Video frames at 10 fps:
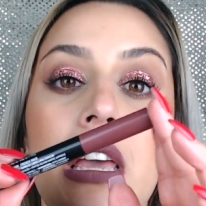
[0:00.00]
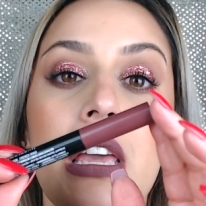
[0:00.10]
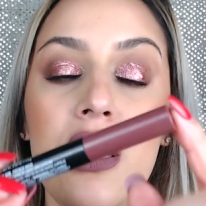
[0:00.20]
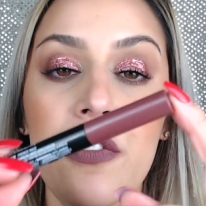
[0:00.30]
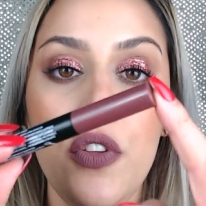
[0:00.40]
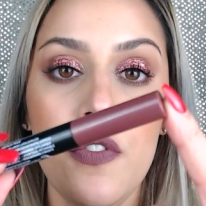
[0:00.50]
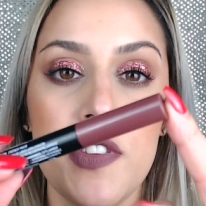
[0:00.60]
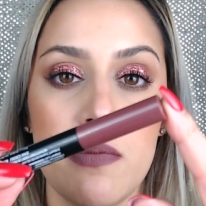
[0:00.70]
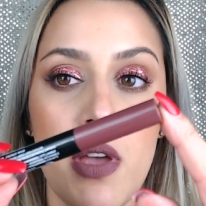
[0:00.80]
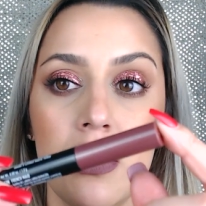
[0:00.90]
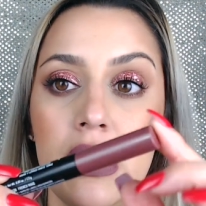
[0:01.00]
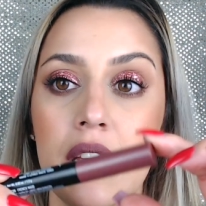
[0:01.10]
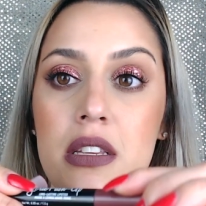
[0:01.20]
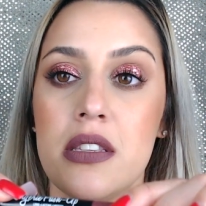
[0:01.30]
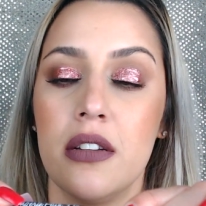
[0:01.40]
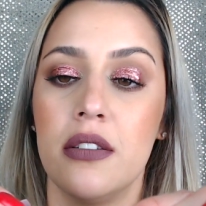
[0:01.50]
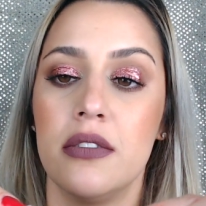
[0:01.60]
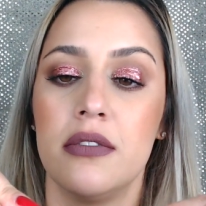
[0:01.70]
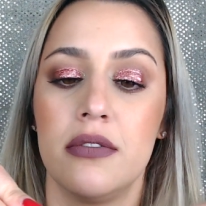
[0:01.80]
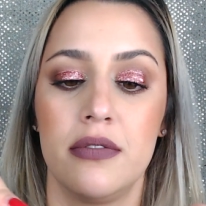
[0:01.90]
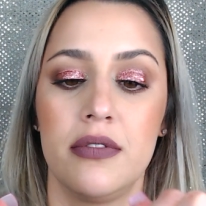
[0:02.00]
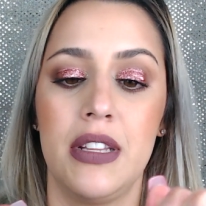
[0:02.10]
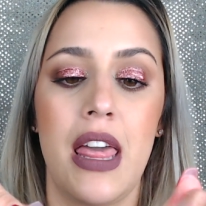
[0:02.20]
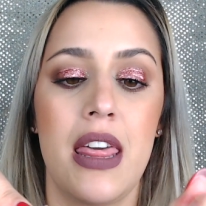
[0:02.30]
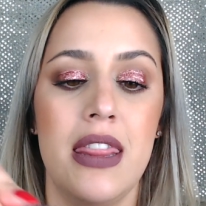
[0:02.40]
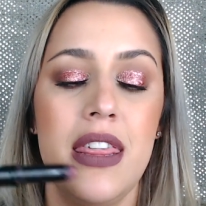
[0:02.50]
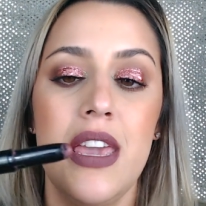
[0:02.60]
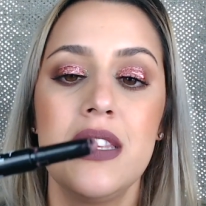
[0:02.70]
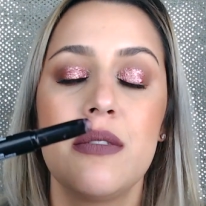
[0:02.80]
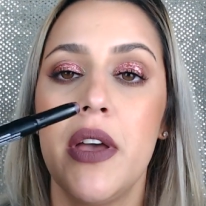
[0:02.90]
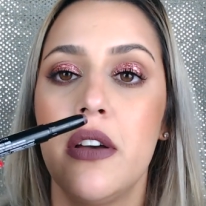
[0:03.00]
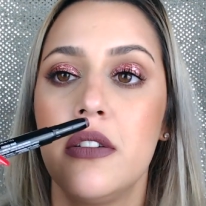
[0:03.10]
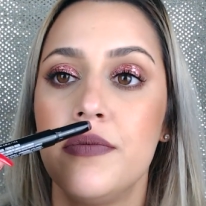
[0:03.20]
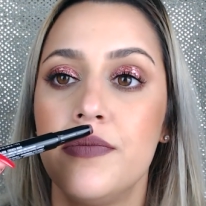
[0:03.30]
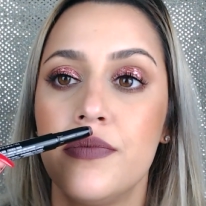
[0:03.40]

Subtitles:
if you've smelled these, they smell